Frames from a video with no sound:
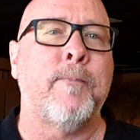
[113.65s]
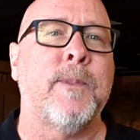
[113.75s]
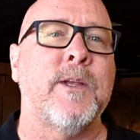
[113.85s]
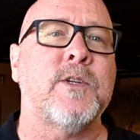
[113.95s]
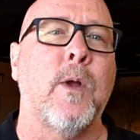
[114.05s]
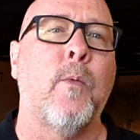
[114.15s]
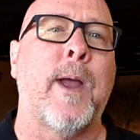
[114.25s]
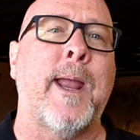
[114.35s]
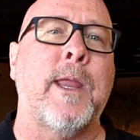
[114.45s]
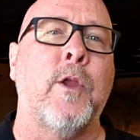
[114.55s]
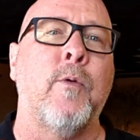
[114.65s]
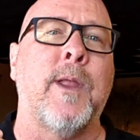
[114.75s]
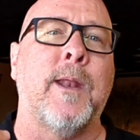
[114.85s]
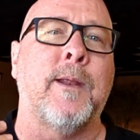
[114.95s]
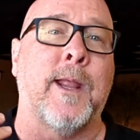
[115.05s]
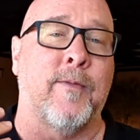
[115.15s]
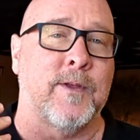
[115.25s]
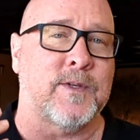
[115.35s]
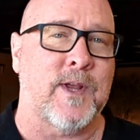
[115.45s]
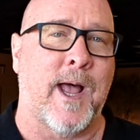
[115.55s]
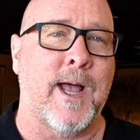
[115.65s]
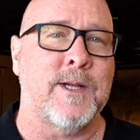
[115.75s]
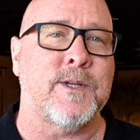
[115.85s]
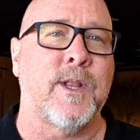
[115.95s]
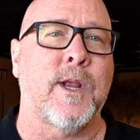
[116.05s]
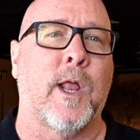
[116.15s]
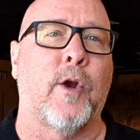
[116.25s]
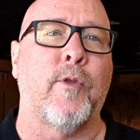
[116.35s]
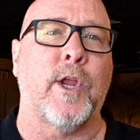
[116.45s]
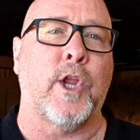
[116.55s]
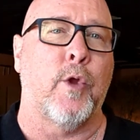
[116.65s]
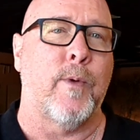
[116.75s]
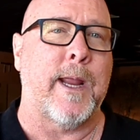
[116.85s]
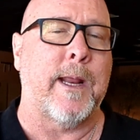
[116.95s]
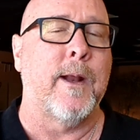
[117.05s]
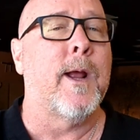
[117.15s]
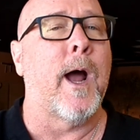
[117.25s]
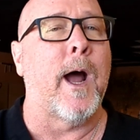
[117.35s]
This way you can get the size and the color that you need.